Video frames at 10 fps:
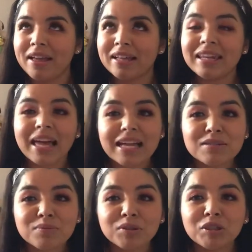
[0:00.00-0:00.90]

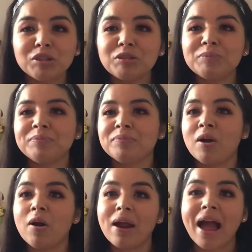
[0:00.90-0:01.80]
classroom,
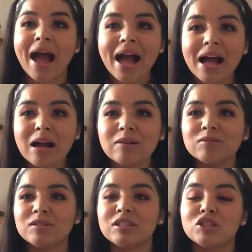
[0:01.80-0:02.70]
our
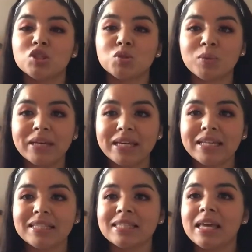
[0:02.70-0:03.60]
house, the streets,